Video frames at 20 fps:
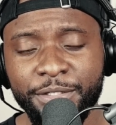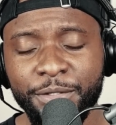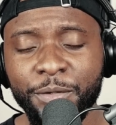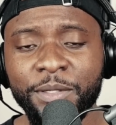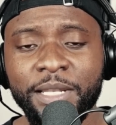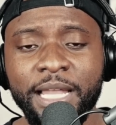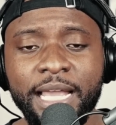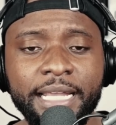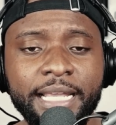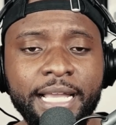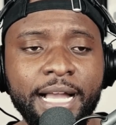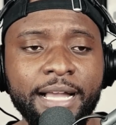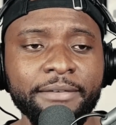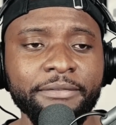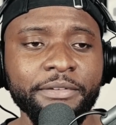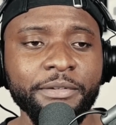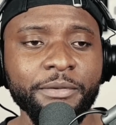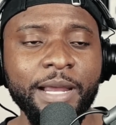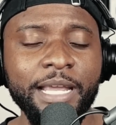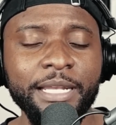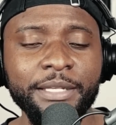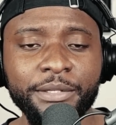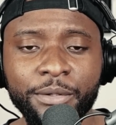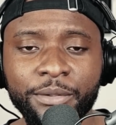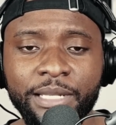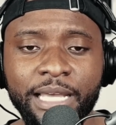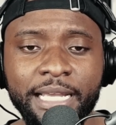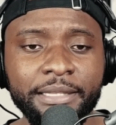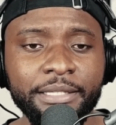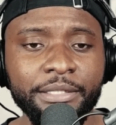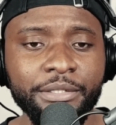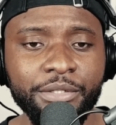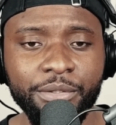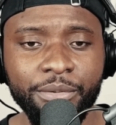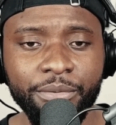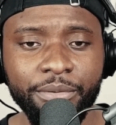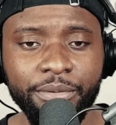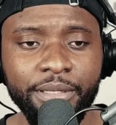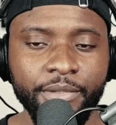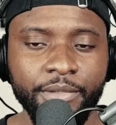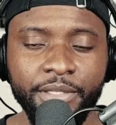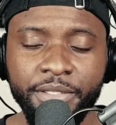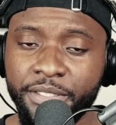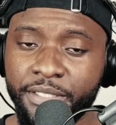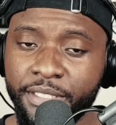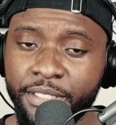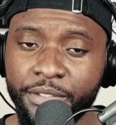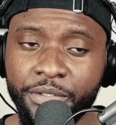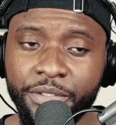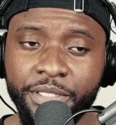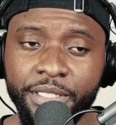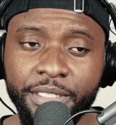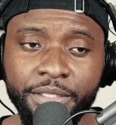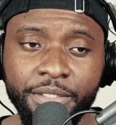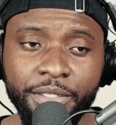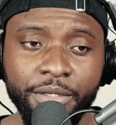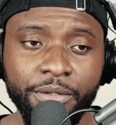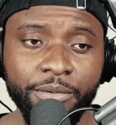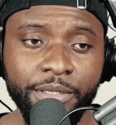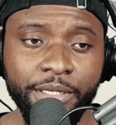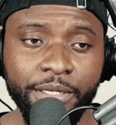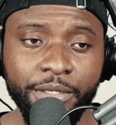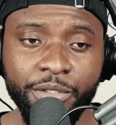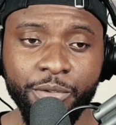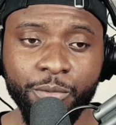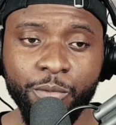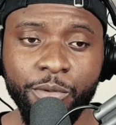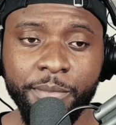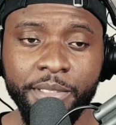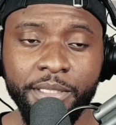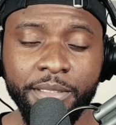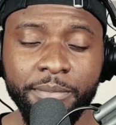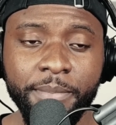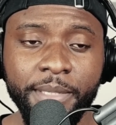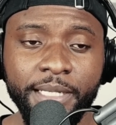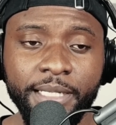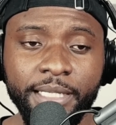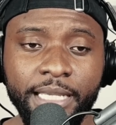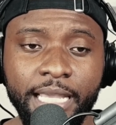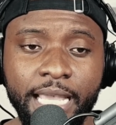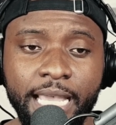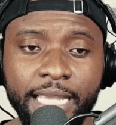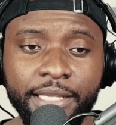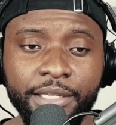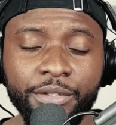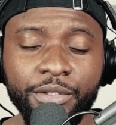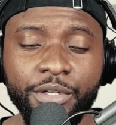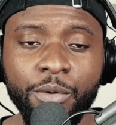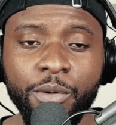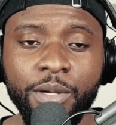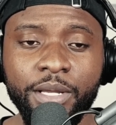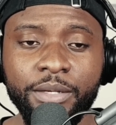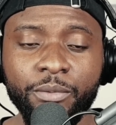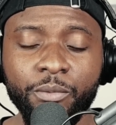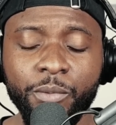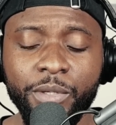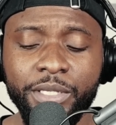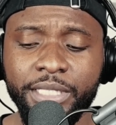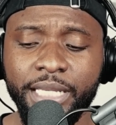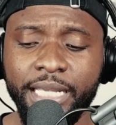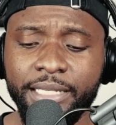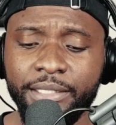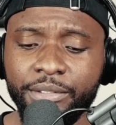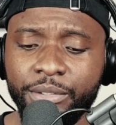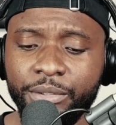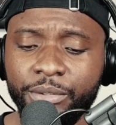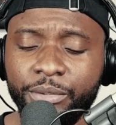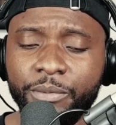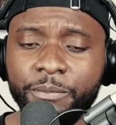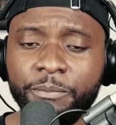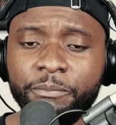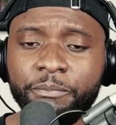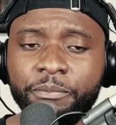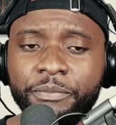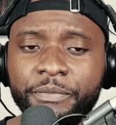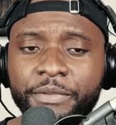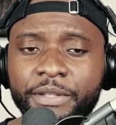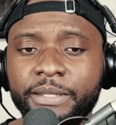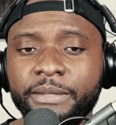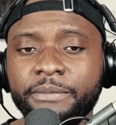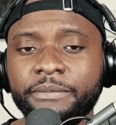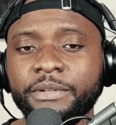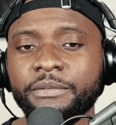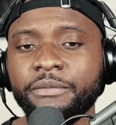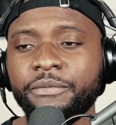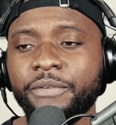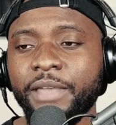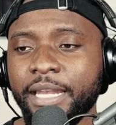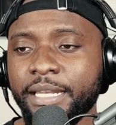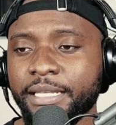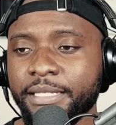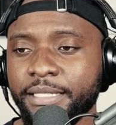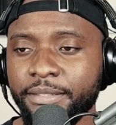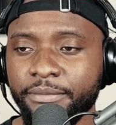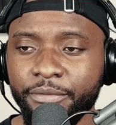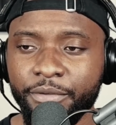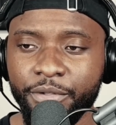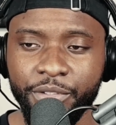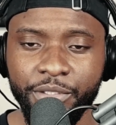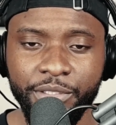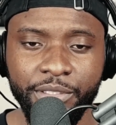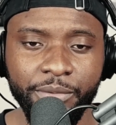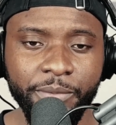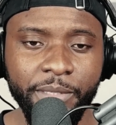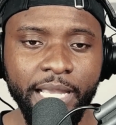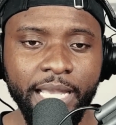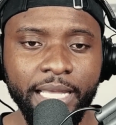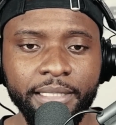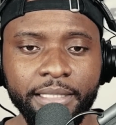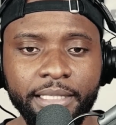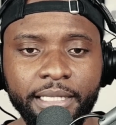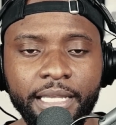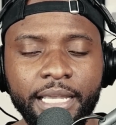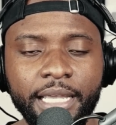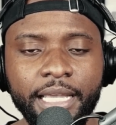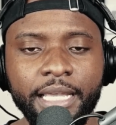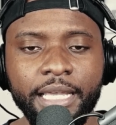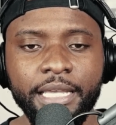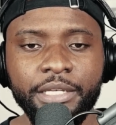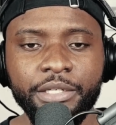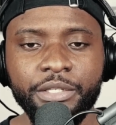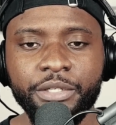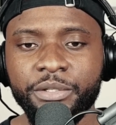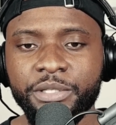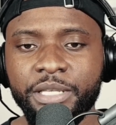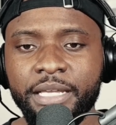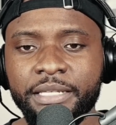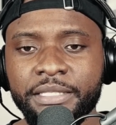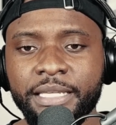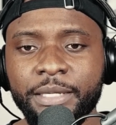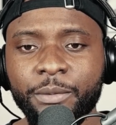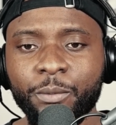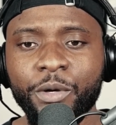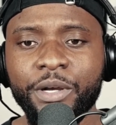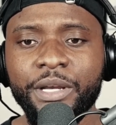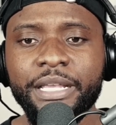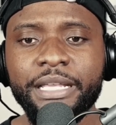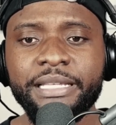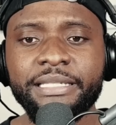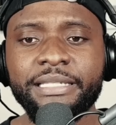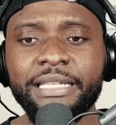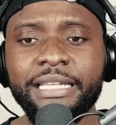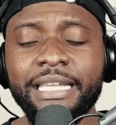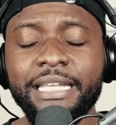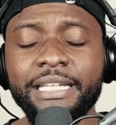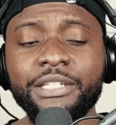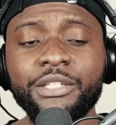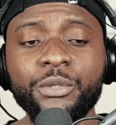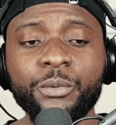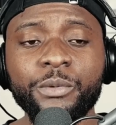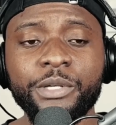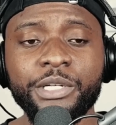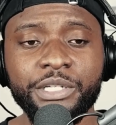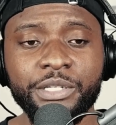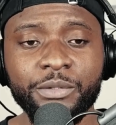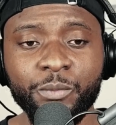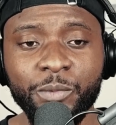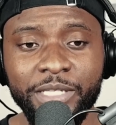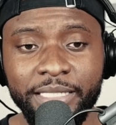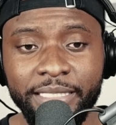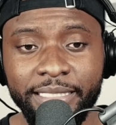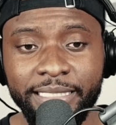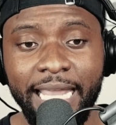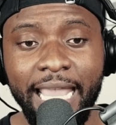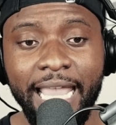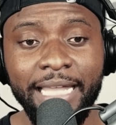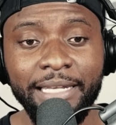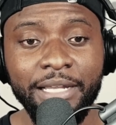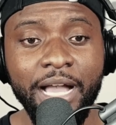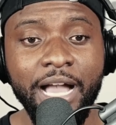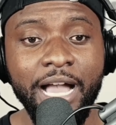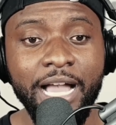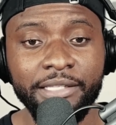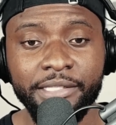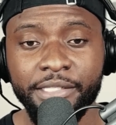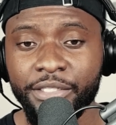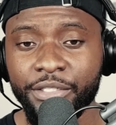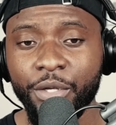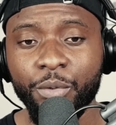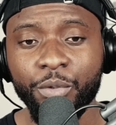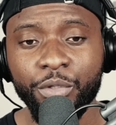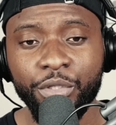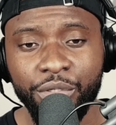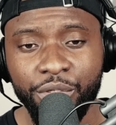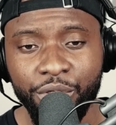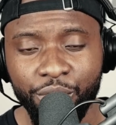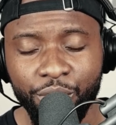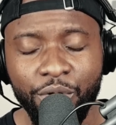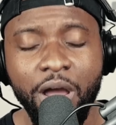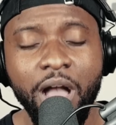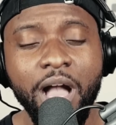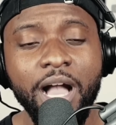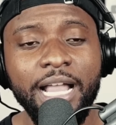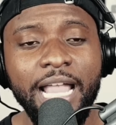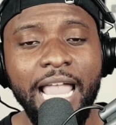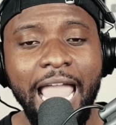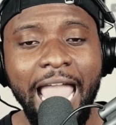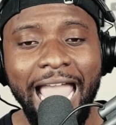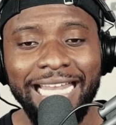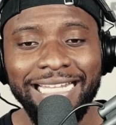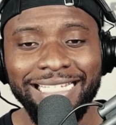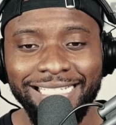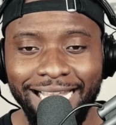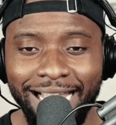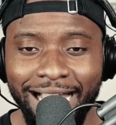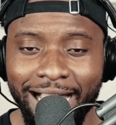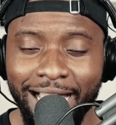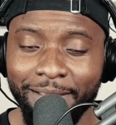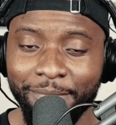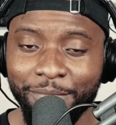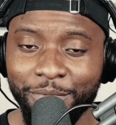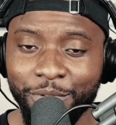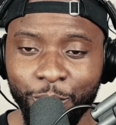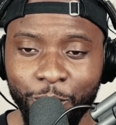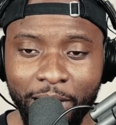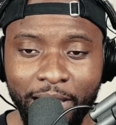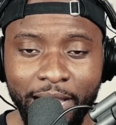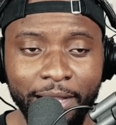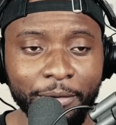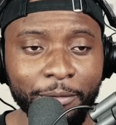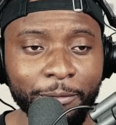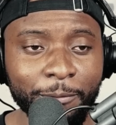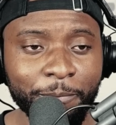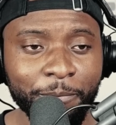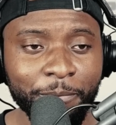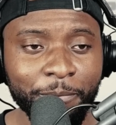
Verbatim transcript: don't like coffee, right? Don't like the truth. This is interesting. So here's a woman admitting, hey, you know what? We tend to live in a fantasy versus the reality. She goes on to say, where is the intuition we stand on so strong at times? Wow.